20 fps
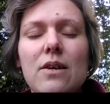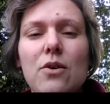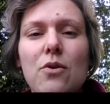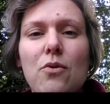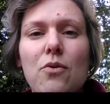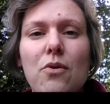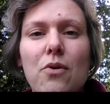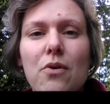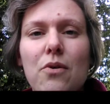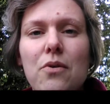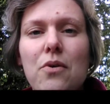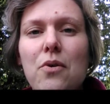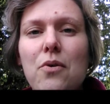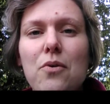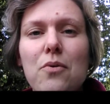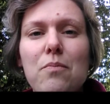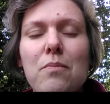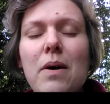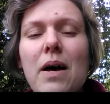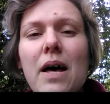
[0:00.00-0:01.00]
your
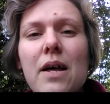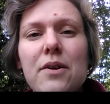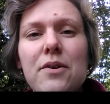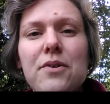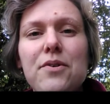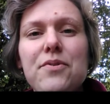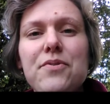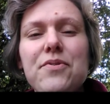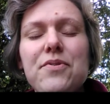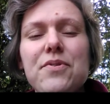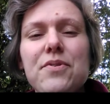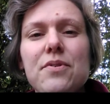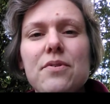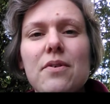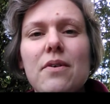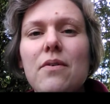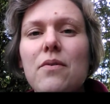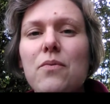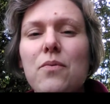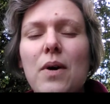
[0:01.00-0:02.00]
own patterns,
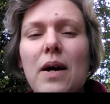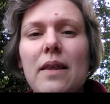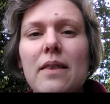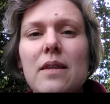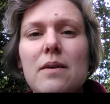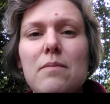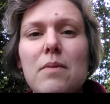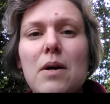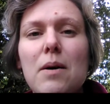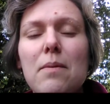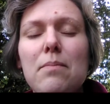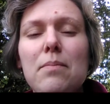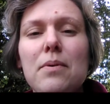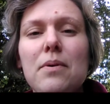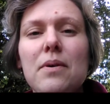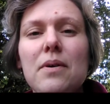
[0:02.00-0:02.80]
write them up.